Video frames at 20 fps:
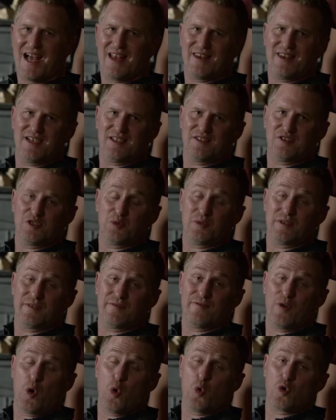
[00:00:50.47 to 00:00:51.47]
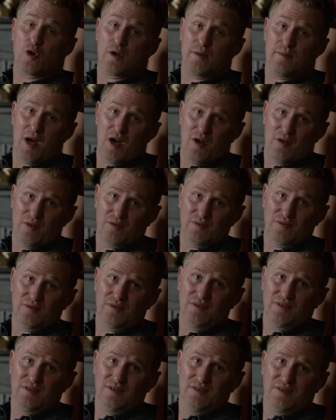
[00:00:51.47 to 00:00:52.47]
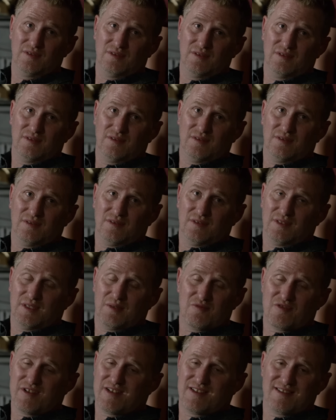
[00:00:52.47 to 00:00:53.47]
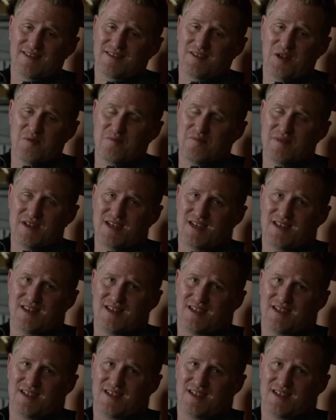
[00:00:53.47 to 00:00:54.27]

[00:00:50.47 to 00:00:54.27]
got nothing to inform on. Them reasons don't mean